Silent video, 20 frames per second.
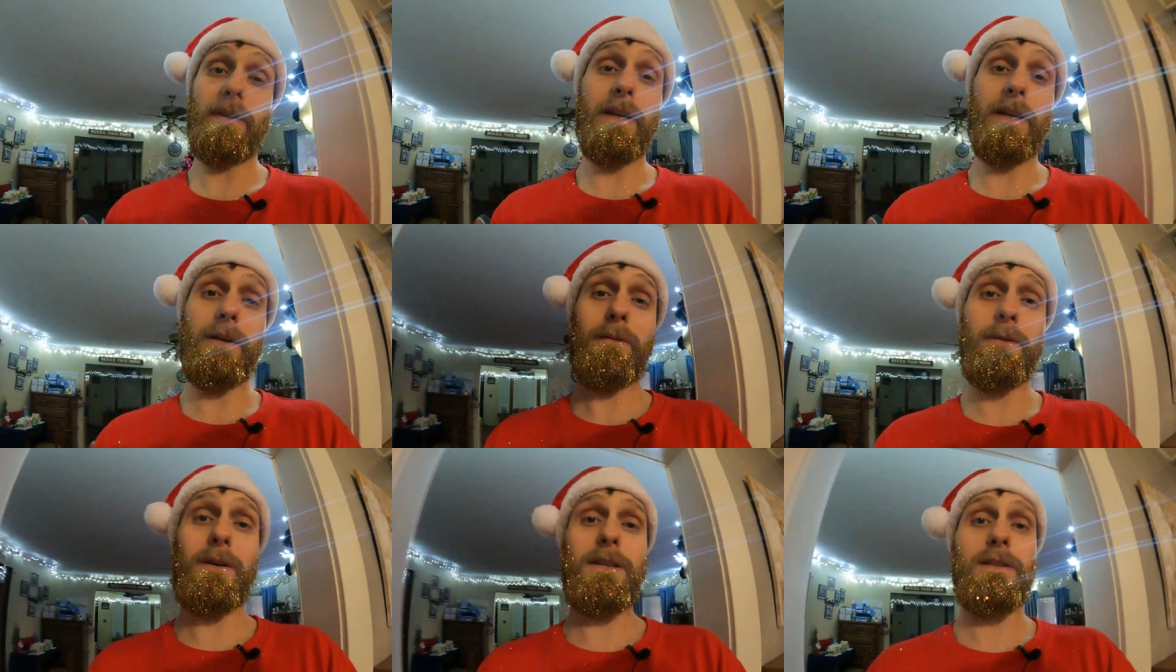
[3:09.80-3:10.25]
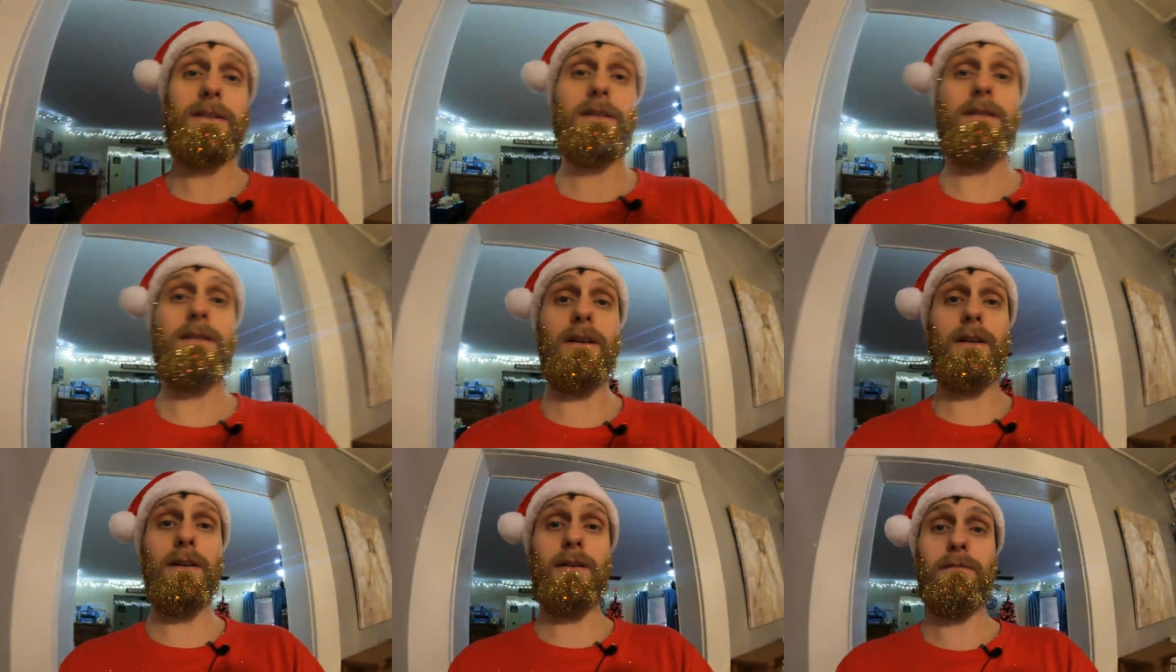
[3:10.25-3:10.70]

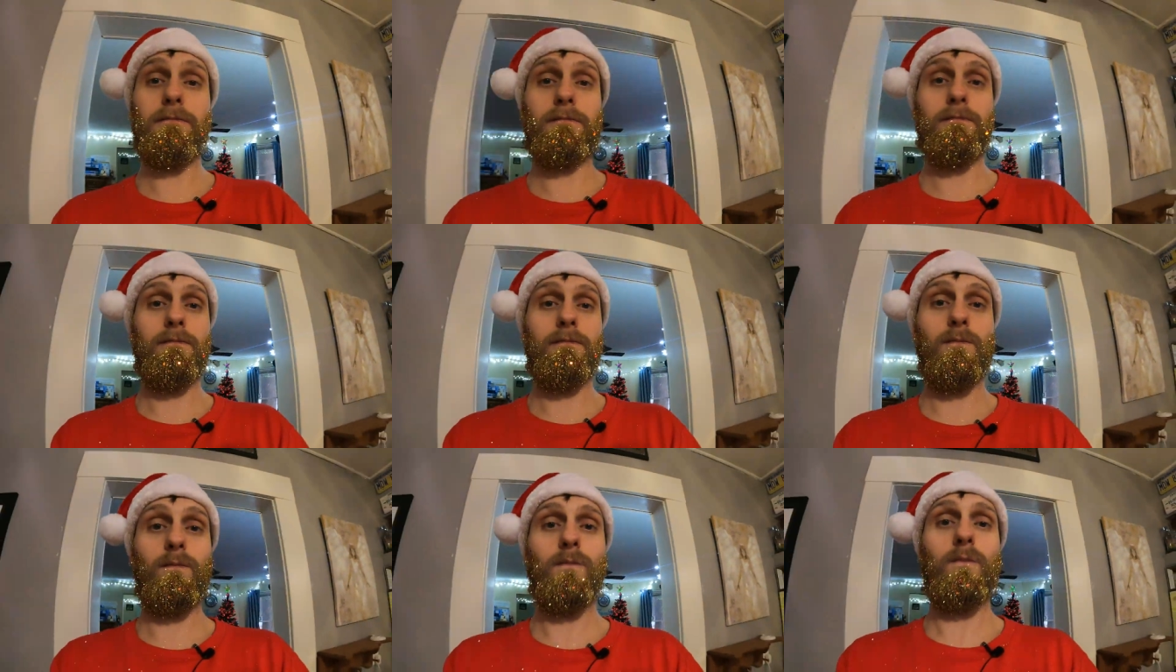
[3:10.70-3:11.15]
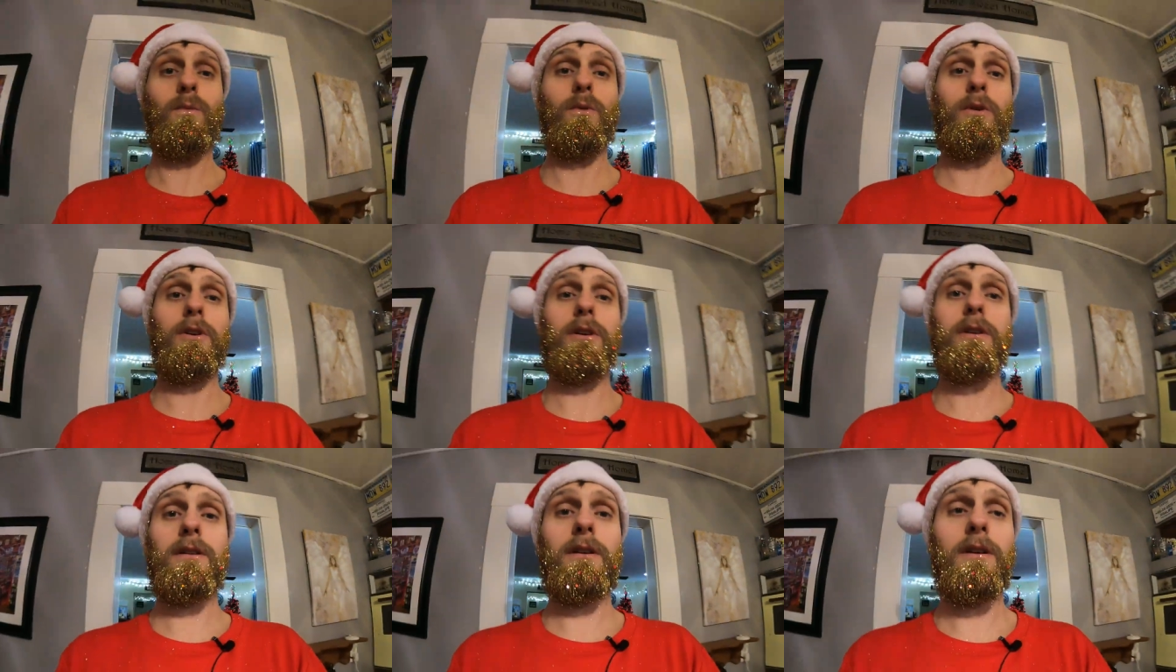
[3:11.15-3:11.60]
anyways, um,
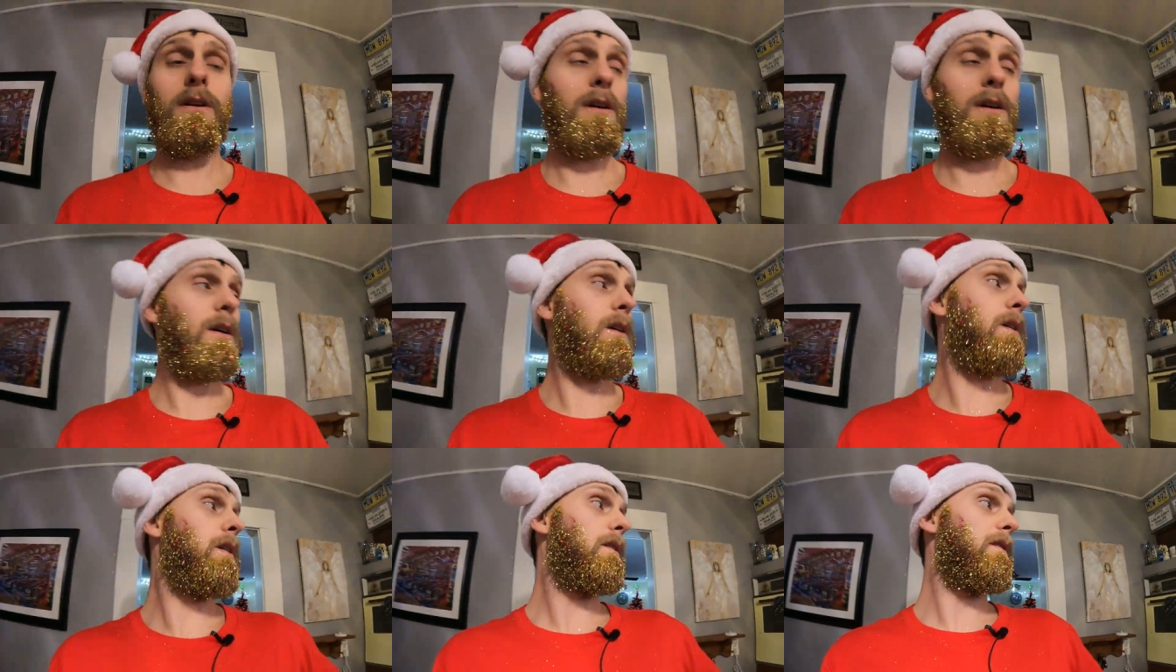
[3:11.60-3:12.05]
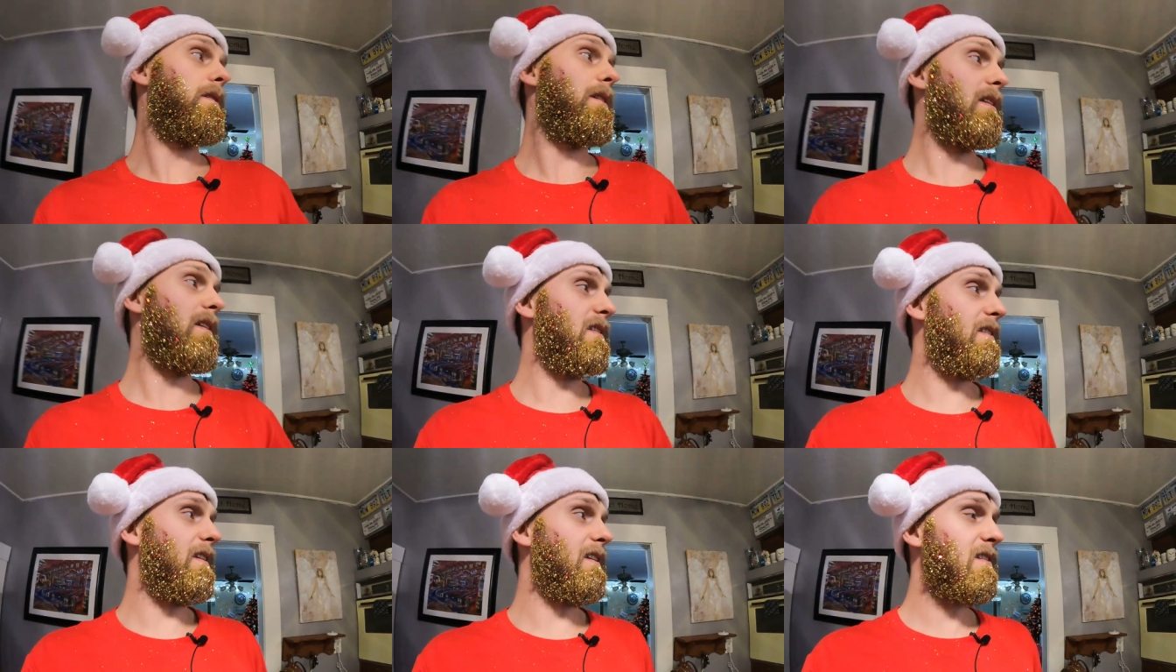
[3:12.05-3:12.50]
we're
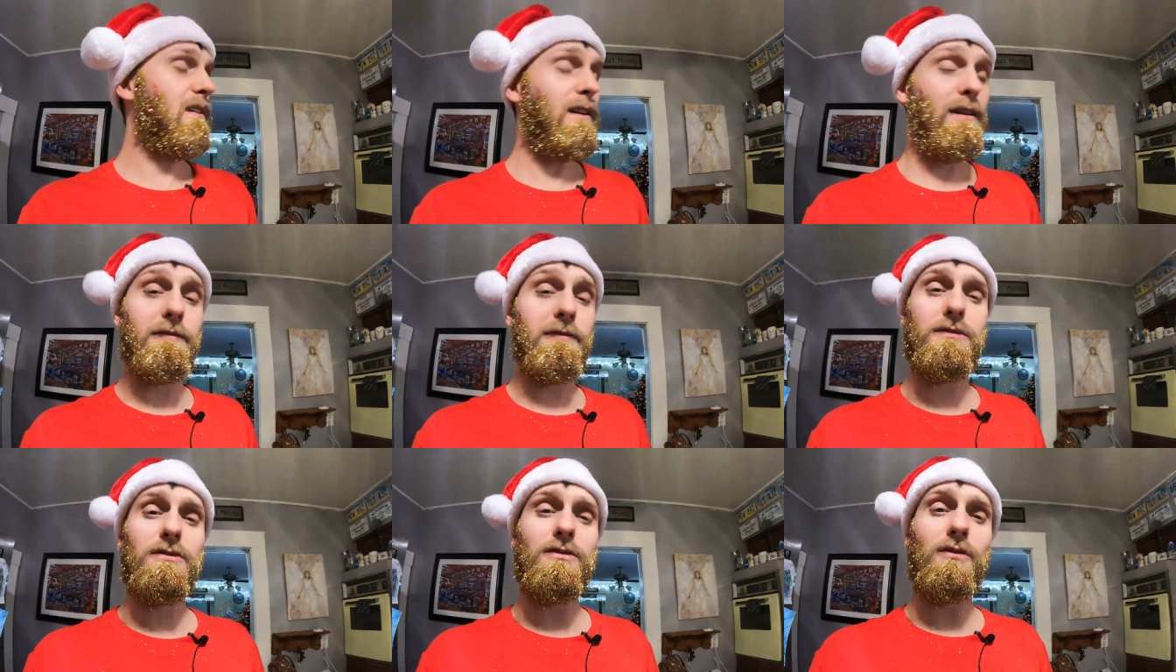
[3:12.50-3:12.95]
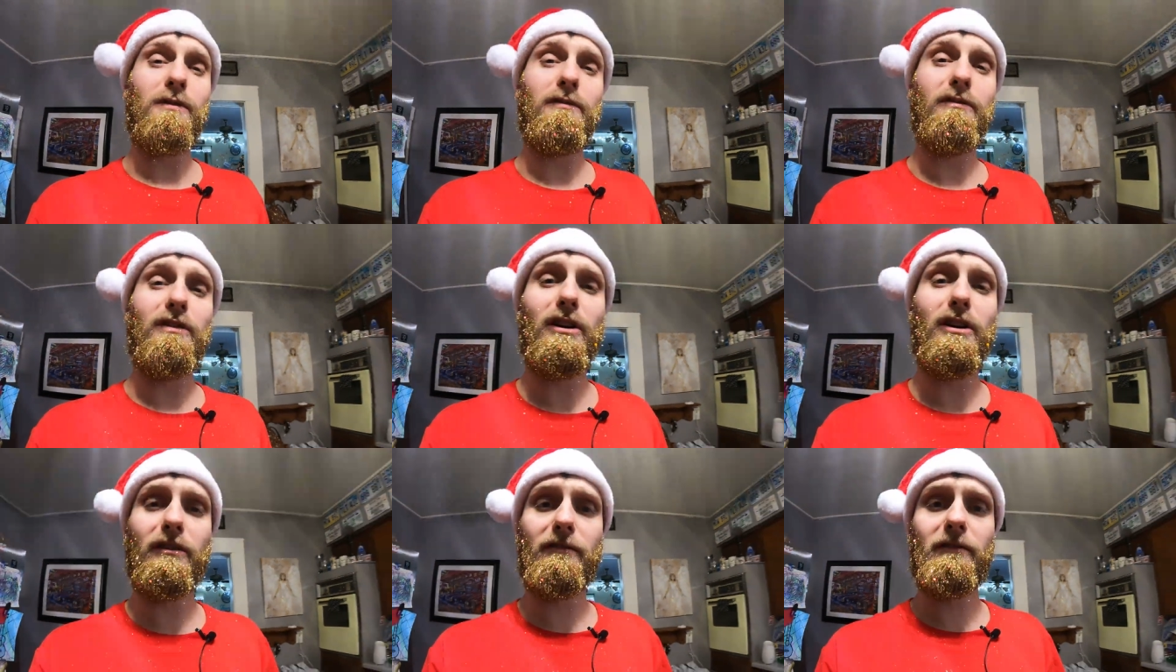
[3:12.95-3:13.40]
that's kind of a short
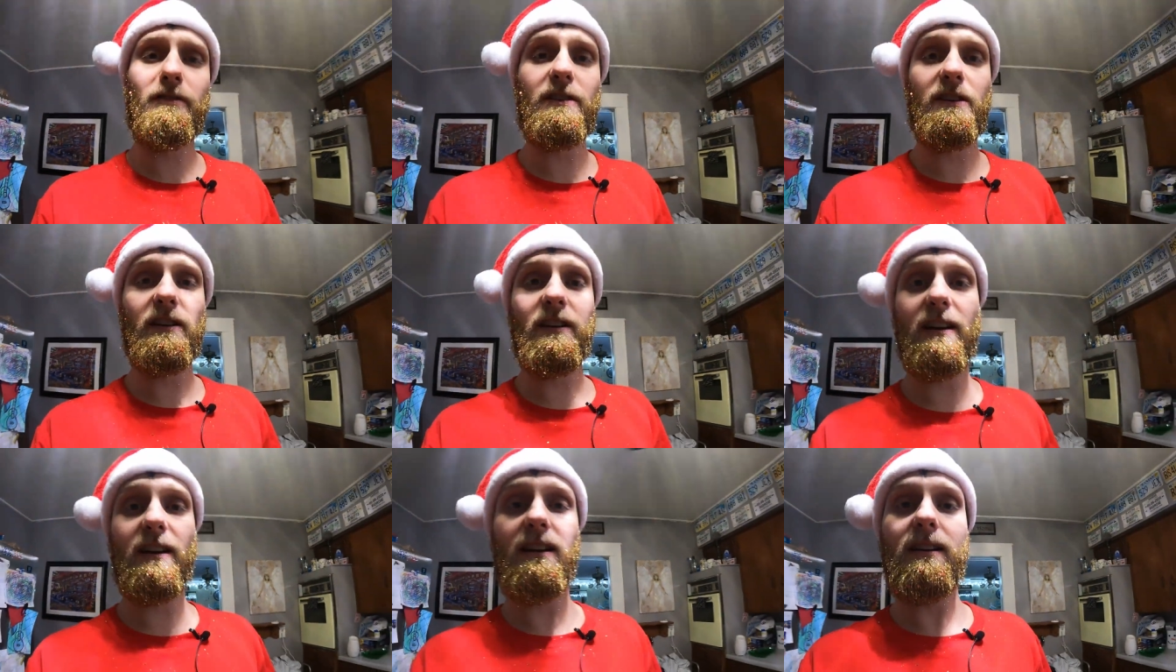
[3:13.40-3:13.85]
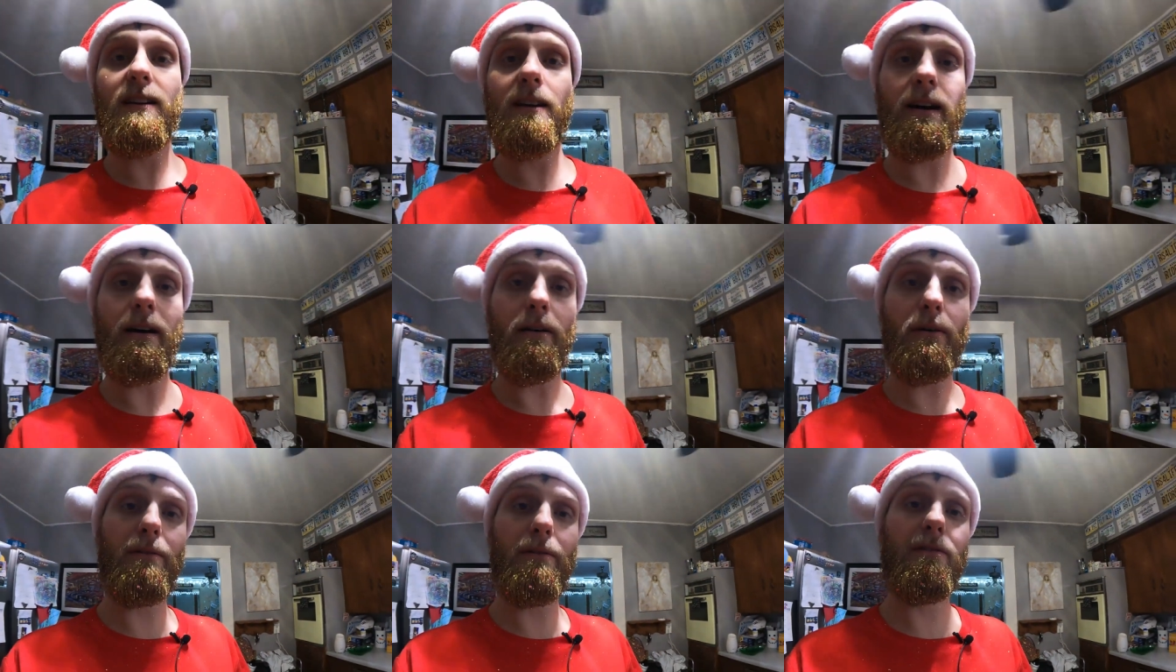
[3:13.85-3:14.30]
vlog for today.
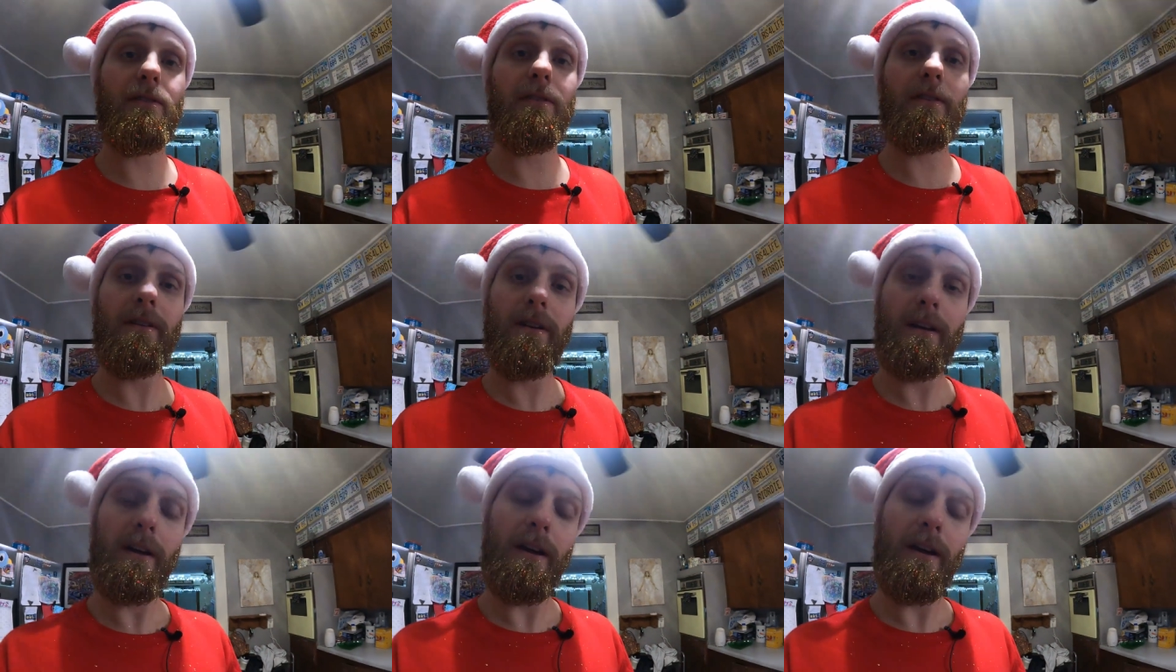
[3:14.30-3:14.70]
However,